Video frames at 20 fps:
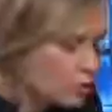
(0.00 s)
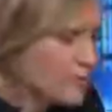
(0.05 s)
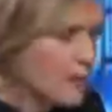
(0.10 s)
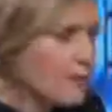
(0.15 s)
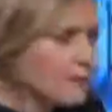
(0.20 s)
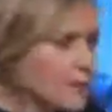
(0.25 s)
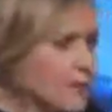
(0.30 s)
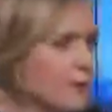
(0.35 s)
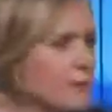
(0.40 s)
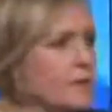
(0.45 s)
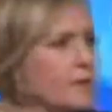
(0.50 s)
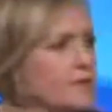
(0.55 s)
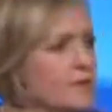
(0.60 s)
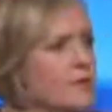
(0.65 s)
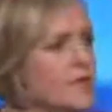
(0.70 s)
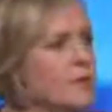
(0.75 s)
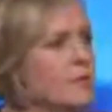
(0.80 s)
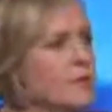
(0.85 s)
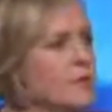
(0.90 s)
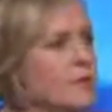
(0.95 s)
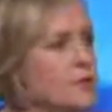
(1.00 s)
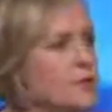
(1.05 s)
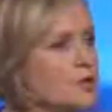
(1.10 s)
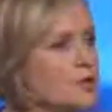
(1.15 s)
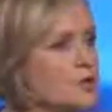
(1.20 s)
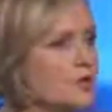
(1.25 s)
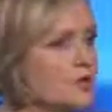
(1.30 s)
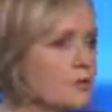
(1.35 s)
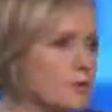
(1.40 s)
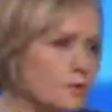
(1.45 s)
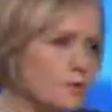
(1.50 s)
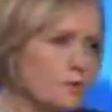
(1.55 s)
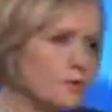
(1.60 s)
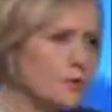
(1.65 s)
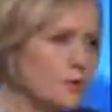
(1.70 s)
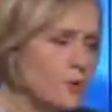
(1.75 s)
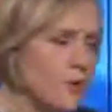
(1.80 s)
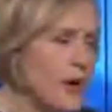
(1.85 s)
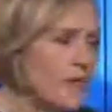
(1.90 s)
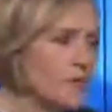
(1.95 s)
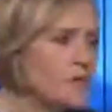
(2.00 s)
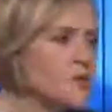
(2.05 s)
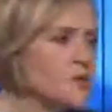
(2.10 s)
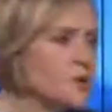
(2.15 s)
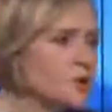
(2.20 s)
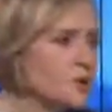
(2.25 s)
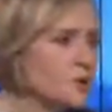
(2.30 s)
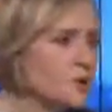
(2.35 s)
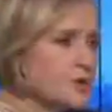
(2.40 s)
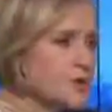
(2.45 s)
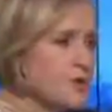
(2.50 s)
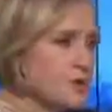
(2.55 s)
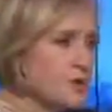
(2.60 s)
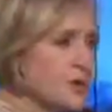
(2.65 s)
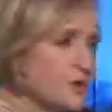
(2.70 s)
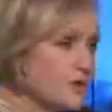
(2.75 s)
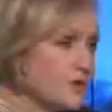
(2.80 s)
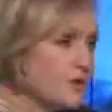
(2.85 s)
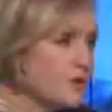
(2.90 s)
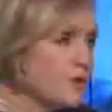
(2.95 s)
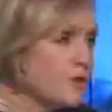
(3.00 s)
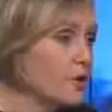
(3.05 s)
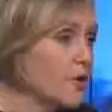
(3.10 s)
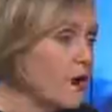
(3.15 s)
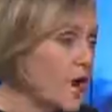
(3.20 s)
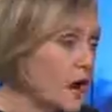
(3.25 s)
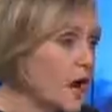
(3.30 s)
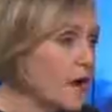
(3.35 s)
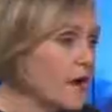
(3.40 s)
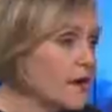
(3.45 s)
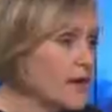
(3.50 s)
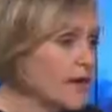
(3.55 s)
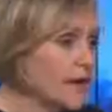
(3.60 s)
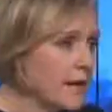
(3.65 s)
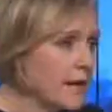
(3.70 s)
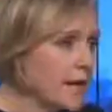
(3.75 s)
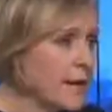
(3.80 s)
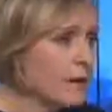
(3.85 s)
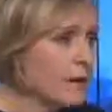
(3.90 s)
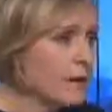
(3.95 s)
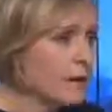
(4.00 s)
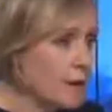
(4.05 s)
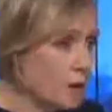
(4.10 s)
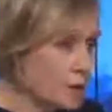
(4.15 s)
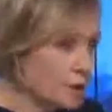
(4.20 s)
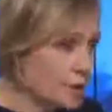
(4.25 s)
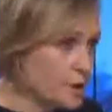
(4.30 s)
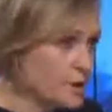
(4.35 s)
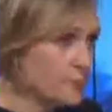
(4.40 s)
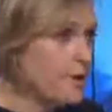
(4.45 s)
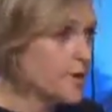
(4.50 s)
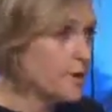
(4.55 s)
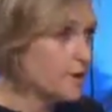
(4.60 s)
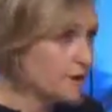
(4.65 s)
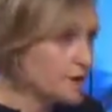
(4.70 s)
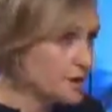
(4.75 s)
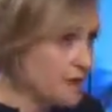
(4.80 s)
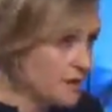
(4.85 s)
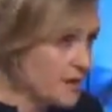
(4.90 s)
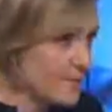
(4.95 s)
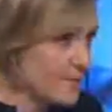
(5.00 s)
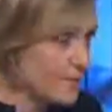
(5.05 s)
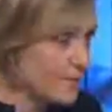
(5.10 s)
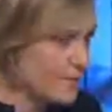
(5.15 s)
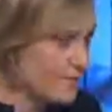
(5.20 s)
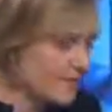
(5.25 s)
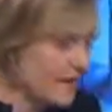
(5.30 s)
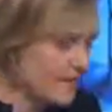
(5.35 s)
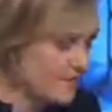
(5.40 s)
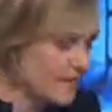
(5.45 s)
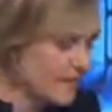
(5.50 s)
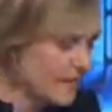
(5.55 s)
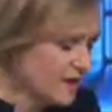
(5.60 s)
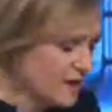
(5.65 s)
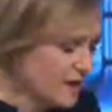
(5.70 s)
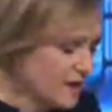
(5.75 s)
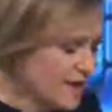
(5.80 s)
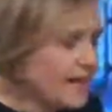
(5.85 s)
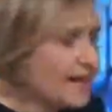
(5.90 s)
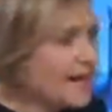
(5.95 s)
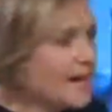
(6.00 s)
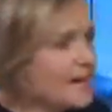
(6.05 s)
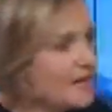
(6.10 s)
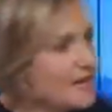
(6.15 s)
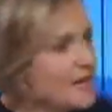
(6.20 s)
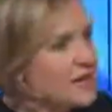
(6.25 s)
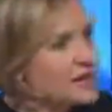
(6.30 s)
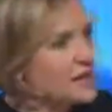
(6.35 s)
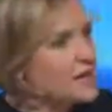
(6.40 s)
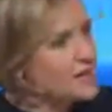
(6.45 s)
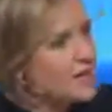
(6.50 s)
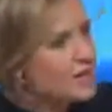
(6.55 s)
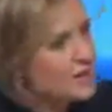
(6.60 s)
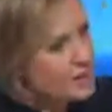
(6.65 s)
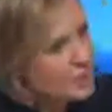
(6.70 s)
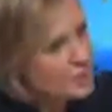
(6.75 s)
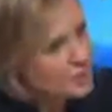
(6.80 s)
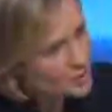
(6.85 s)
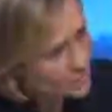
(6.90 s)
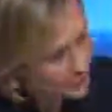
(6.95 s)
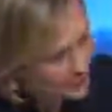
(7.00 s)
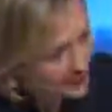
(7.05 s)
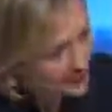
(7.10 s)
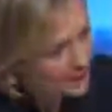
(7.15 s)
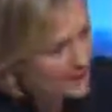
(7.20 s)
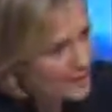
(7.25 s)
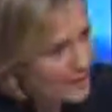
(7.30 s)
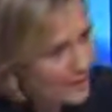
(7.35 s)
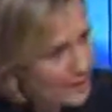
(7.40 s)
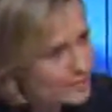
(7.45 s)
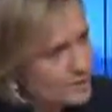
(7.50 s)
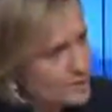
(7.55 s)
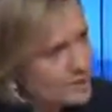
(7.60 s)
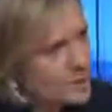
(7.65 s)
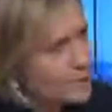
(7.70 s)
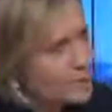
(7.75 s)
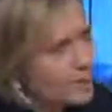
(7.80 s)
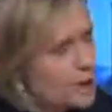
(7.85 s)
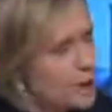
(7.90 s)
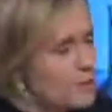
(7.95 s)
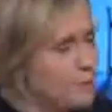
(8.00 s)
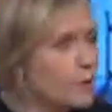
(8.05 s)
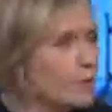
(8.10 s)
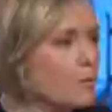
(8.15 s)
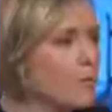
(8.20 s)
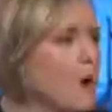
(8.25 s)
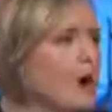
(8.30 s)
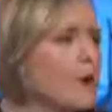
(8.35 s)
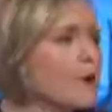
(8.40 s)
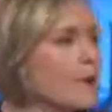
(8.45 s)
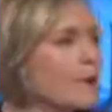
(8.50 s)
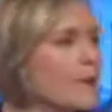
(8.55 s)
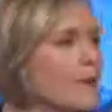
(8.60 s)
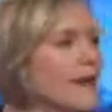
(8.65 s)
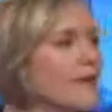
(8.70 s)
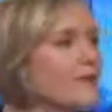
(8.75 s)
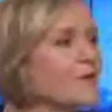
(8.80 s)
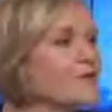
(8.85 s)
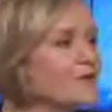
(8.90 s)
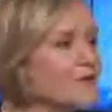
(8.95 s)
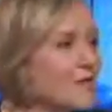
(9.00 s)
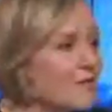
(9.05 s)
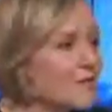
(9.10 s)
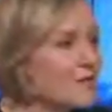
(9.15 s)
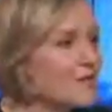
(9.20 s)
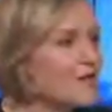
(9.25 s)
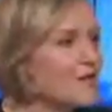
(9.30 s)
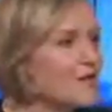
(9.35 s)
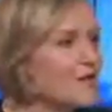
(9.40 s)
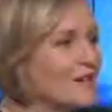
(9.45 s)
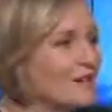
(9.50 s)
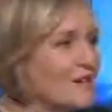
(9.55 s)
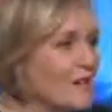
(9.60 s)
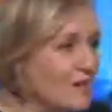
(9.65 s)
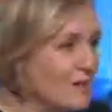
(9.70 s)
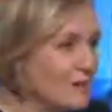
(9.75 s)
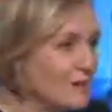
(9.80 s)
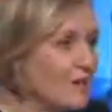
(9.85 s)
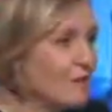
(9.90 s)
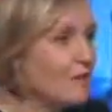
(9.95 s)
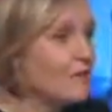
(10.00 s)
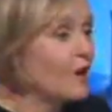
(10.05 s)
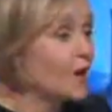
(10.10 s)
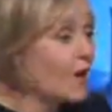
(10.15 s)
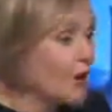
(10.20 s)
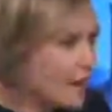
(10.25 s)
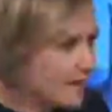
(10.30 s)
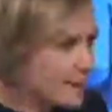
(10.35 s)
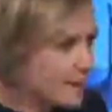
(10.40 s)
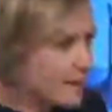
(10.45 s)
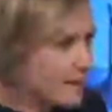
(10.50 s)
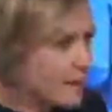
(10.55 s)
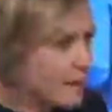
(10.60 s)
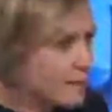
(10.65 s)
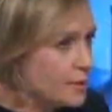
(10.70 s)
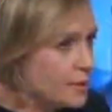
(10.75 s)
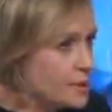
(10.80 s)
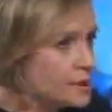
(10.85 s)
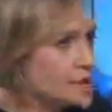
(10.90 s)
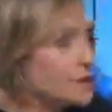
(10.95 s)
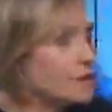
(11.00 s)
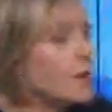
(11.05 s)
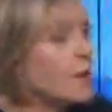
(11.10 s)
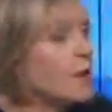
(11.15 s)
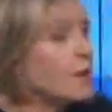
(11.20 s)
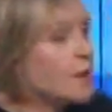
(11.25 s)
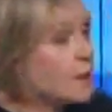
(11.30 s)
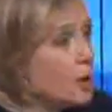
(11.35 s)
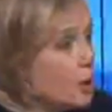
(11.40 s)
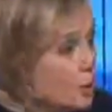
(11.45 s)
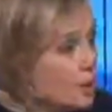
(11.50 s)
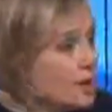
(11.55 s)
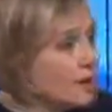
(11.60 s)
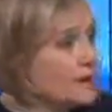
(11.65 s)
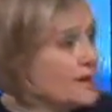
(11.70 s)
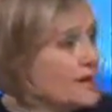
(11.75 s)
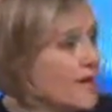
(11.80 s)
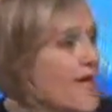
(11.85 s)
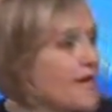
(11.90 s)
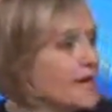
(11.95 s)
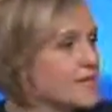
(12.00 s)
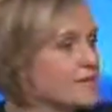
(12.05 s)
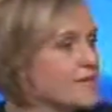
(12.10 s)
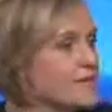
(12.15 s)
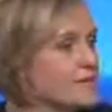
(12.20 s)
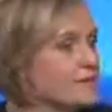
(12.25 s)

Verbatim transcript: about permanence then, because you've, you, you have introduced a levy for high income earners, but it's a temporary levy. And yet the changes to the family payments are permanent. Why not make the deficit levy for high income earners a permanent tax?